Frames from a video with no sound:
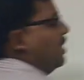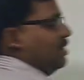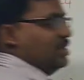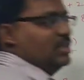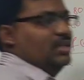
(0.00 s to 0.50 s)
like
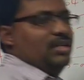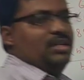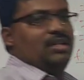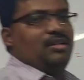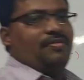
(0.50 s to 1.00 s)
this.
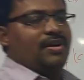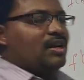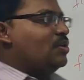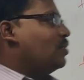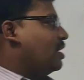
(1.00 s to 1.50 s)

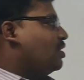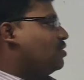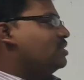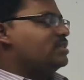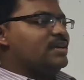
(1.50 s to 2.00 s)
Finally, you write
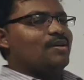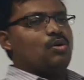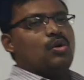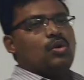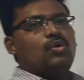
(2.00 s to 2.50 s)
down c
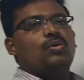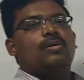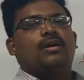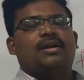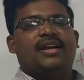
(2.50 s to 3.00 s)
equal to
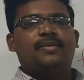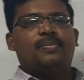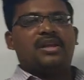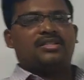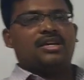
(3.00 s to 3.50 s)
10
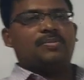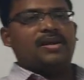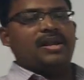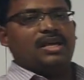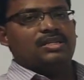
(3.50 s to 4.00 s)
plus or
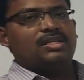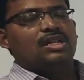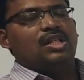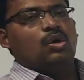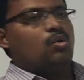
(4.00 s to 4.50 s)
minus
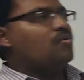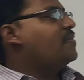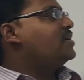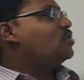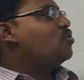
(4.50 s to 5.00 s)
root
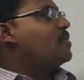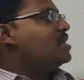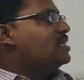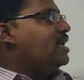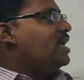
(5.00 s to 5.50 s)
52 by
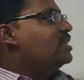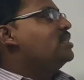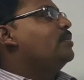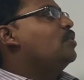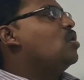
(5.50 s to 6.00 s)
6
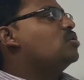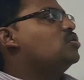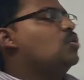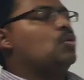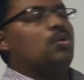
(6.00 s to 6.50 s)
belongs
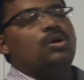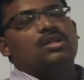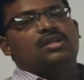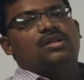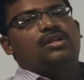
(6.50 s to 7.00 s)
to
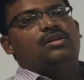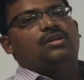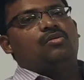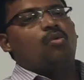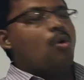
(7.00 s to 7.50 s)

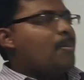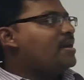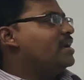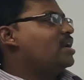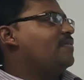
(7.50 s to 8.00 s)
open
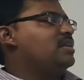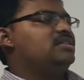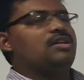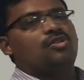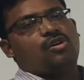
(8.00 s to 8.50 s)
interval
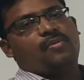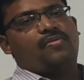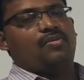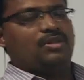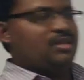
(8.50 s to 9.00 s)
0, 4.